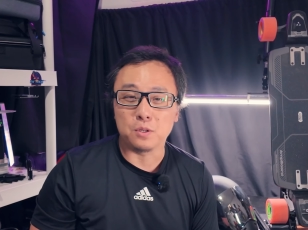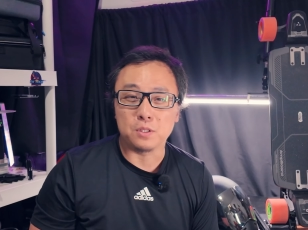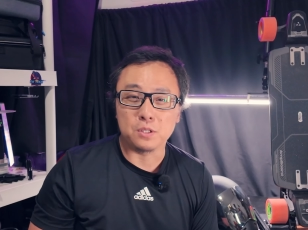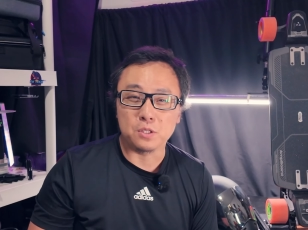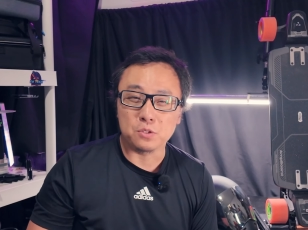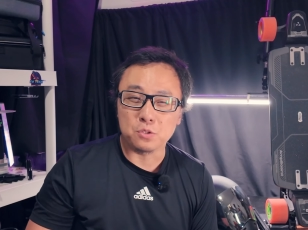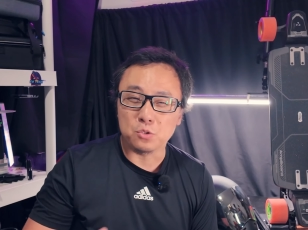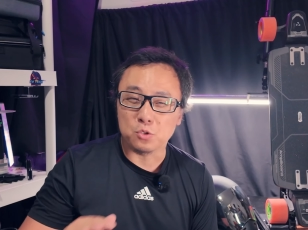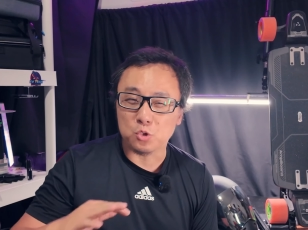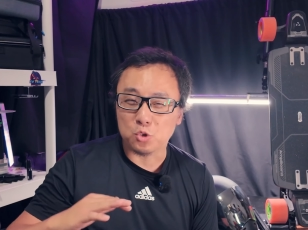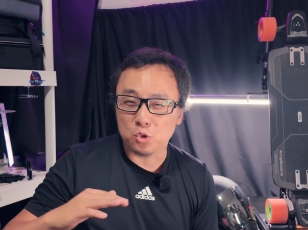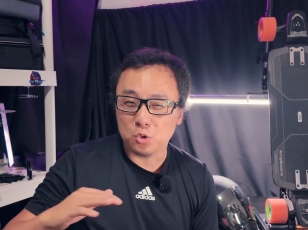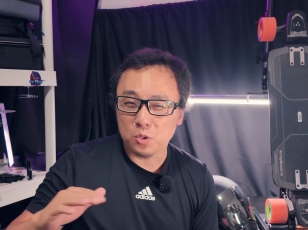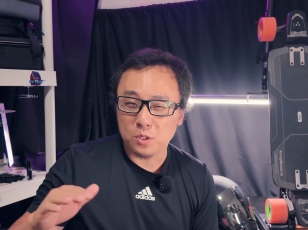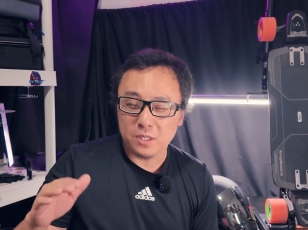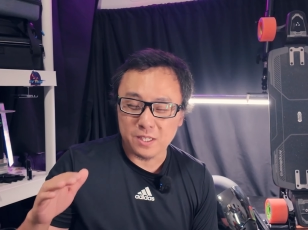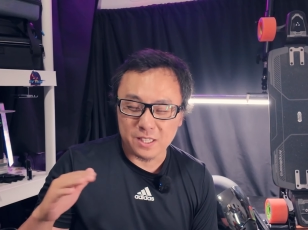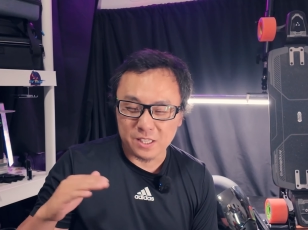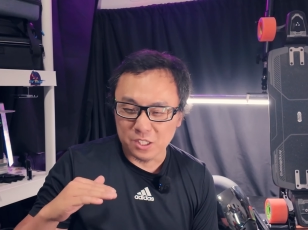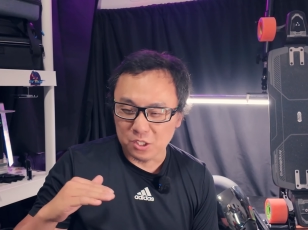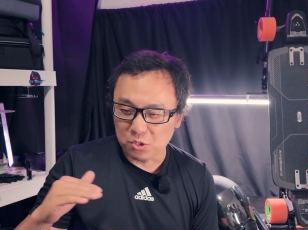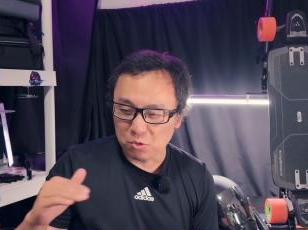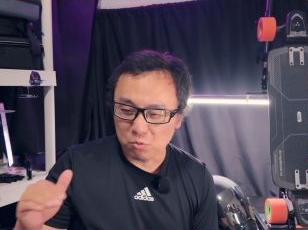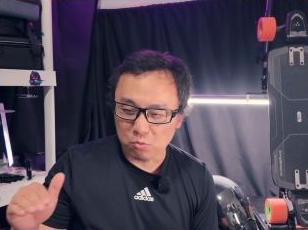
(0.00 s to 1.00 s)
It doesn't
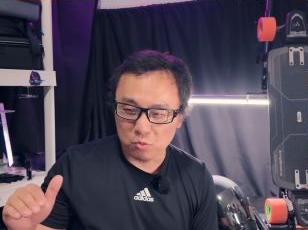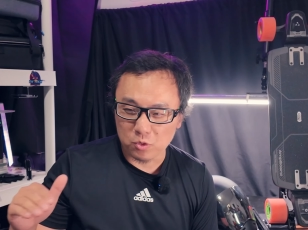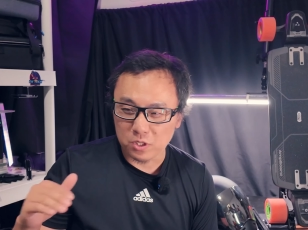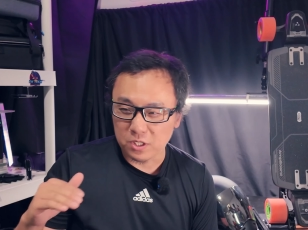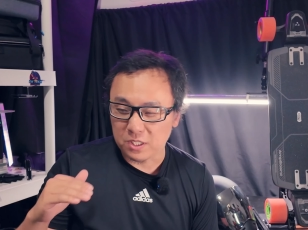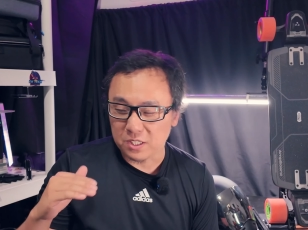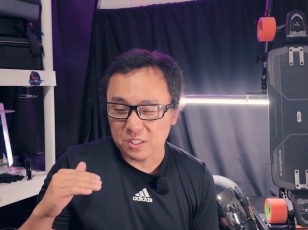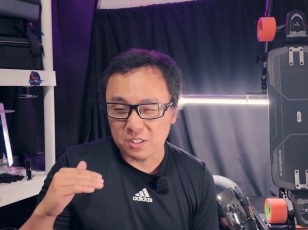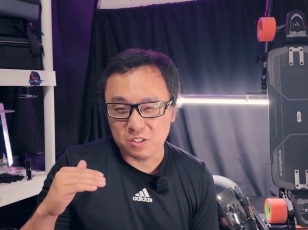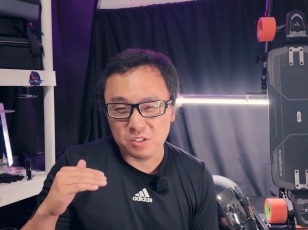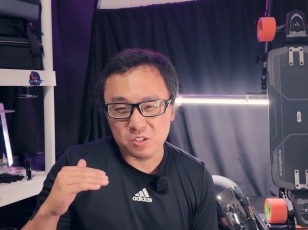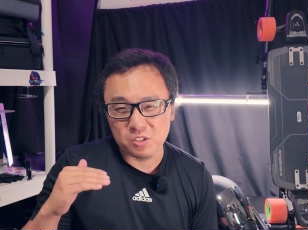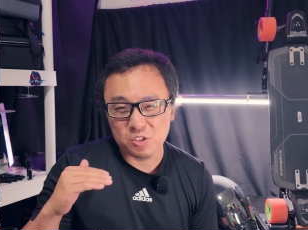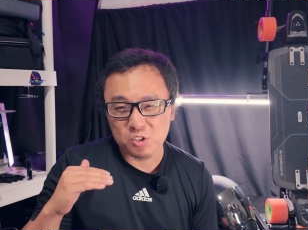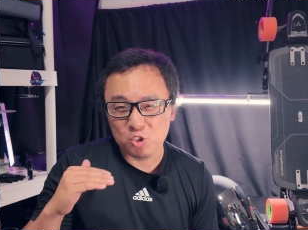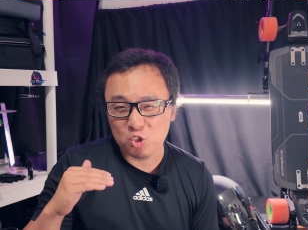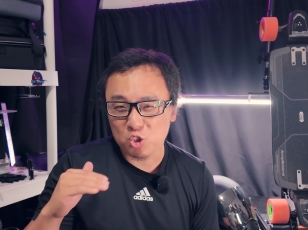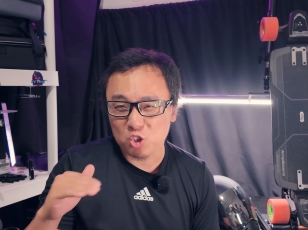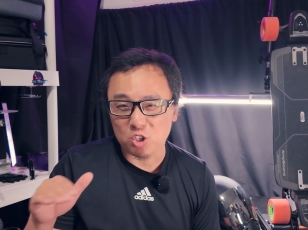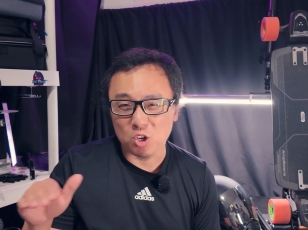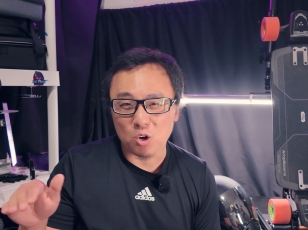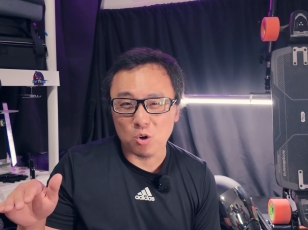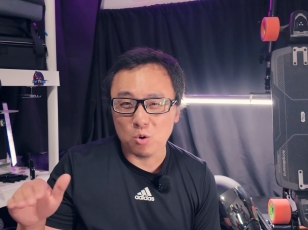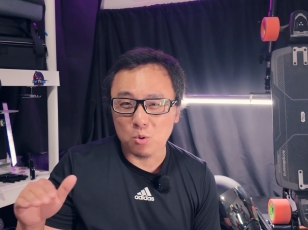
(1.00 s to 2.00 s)
really
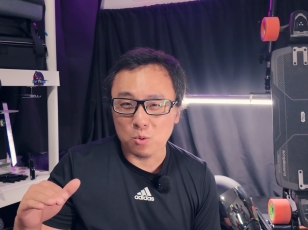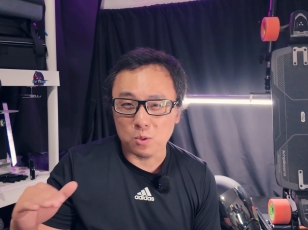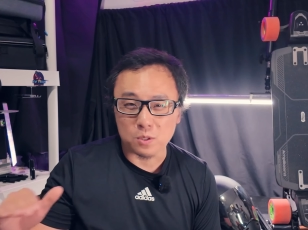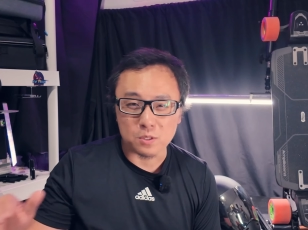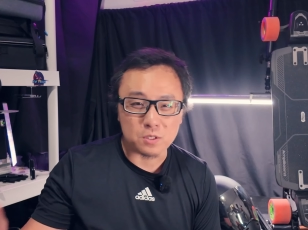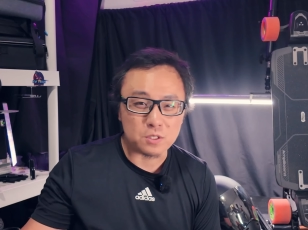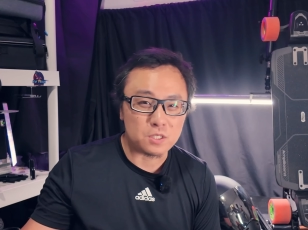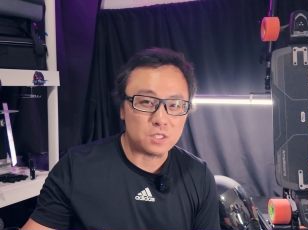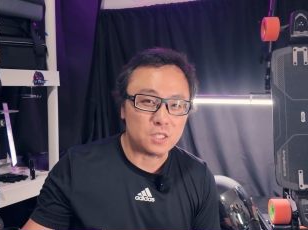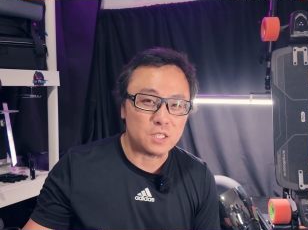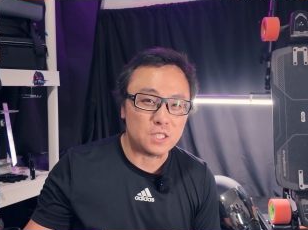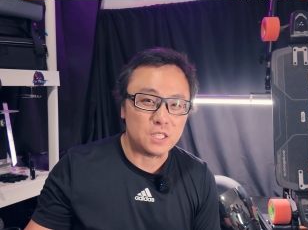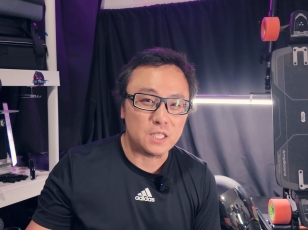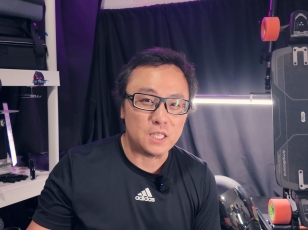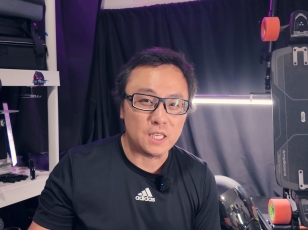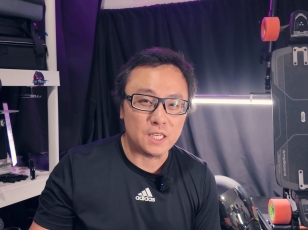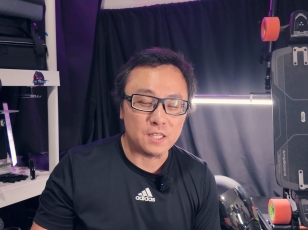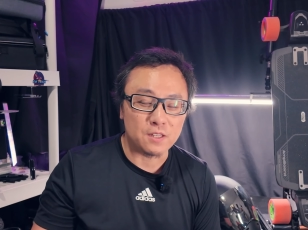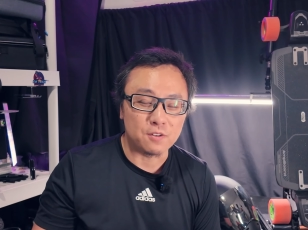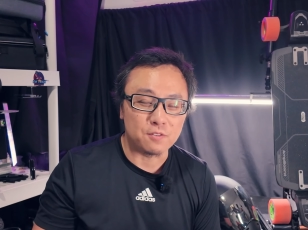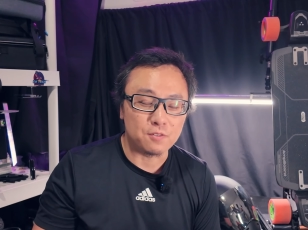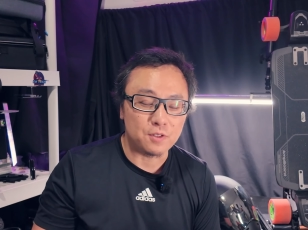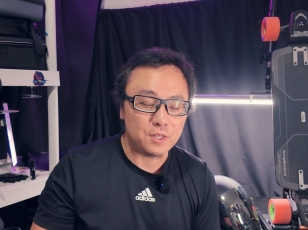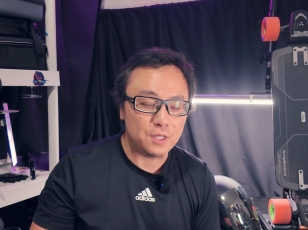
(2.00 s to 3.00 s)
show or see
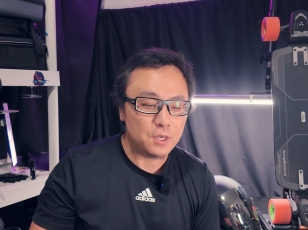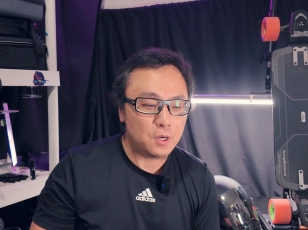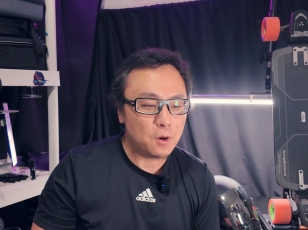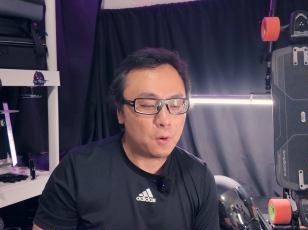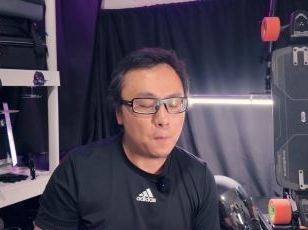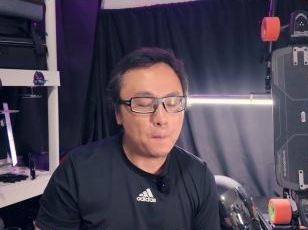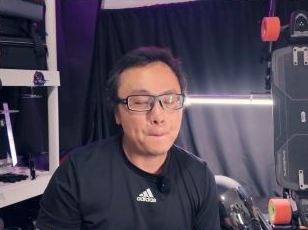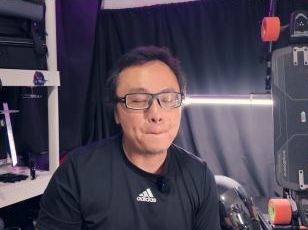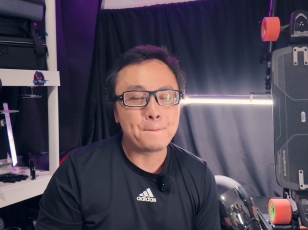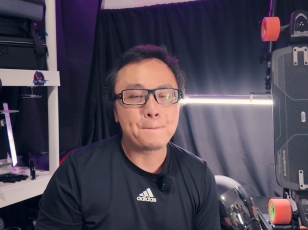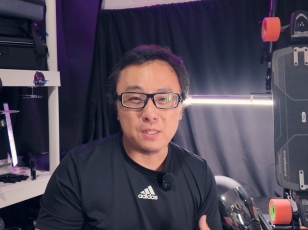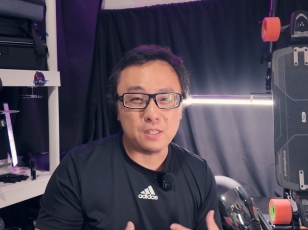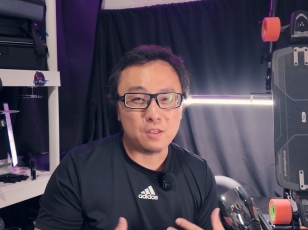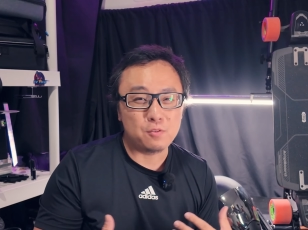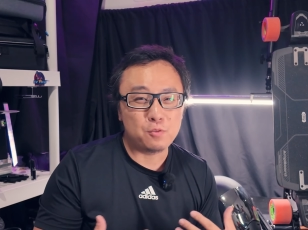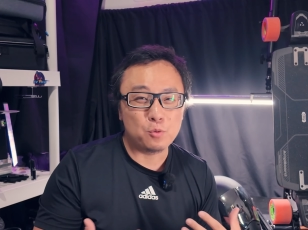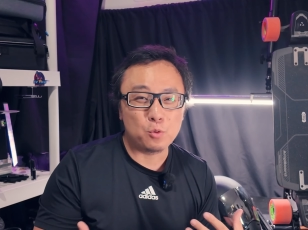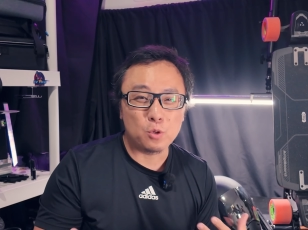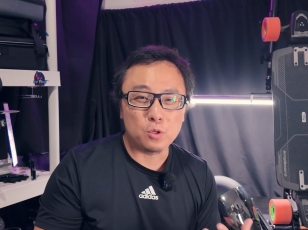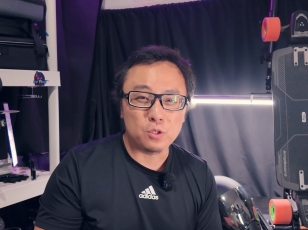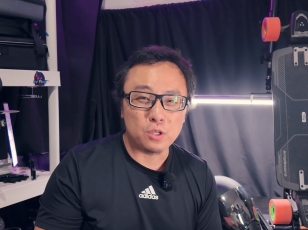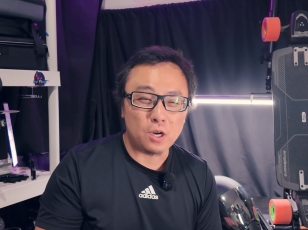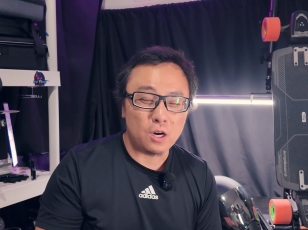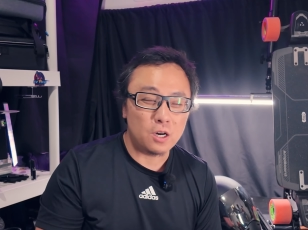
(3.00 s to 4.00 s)
in the video, but if
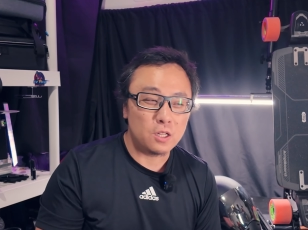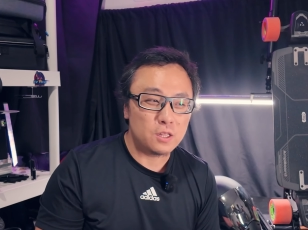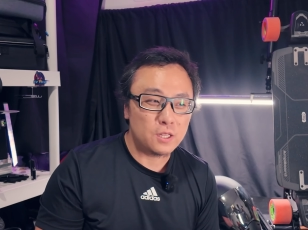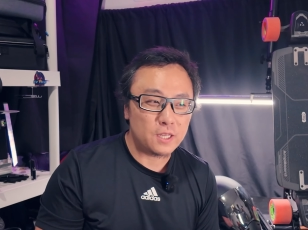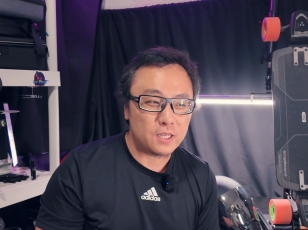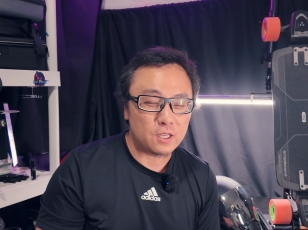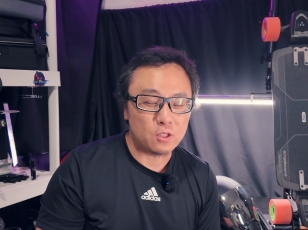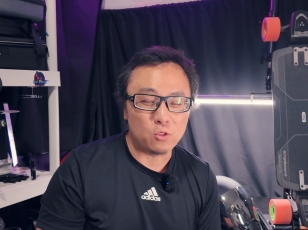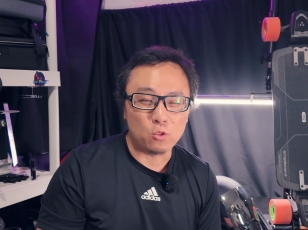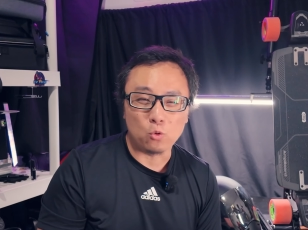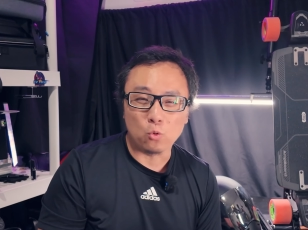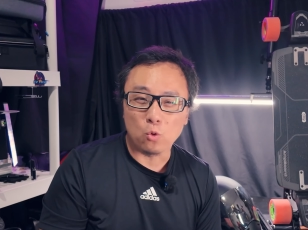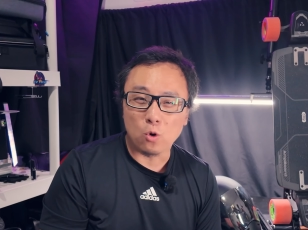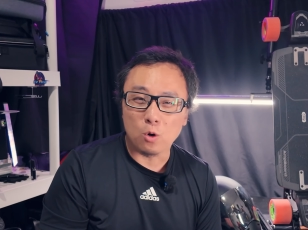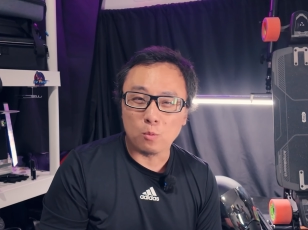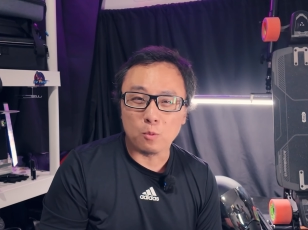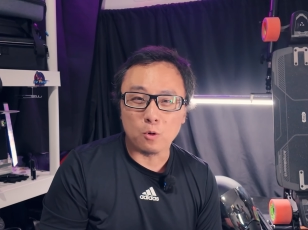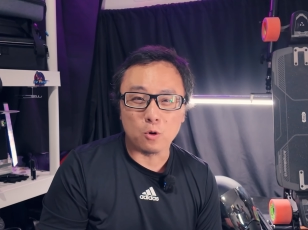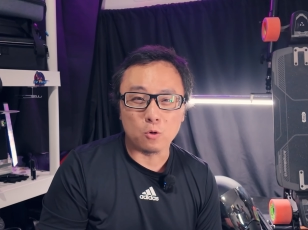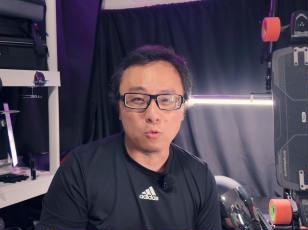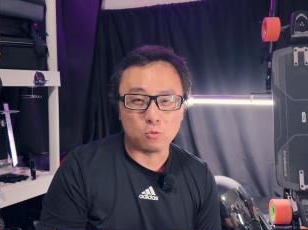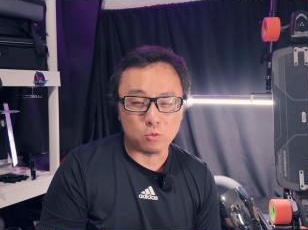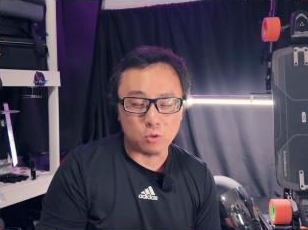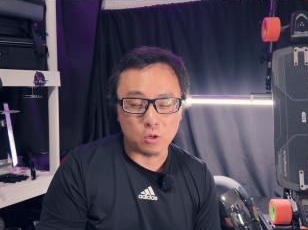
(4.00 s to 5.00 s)
you're on like a
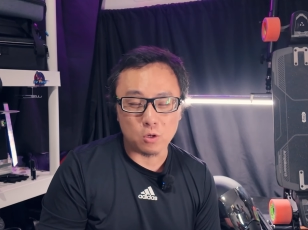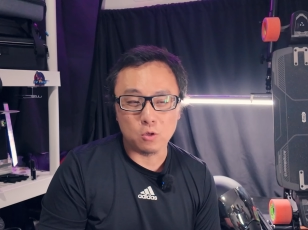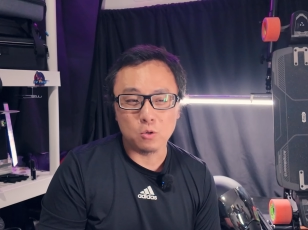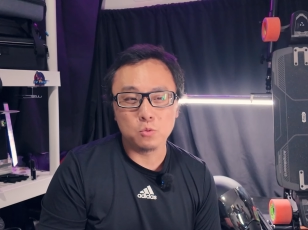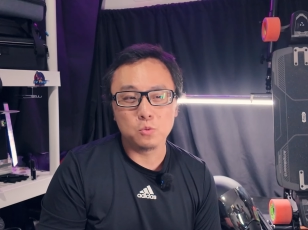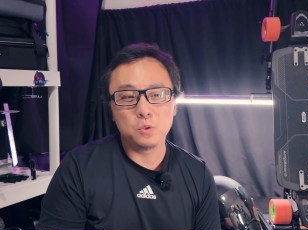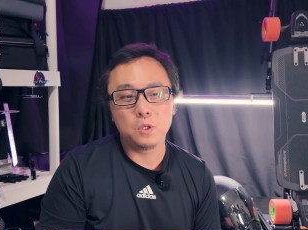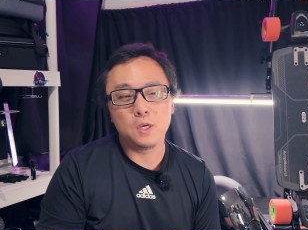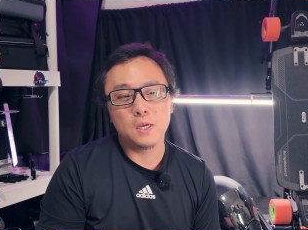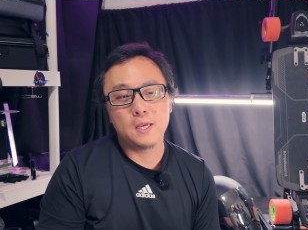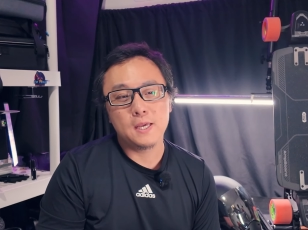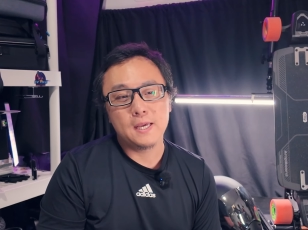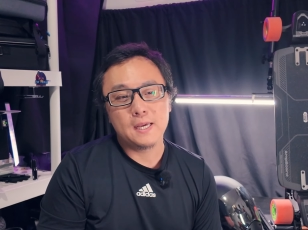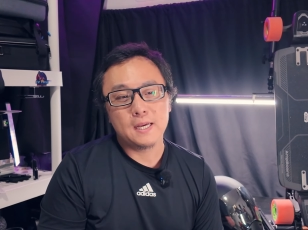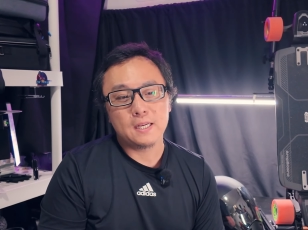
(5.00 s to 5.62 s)
normal road,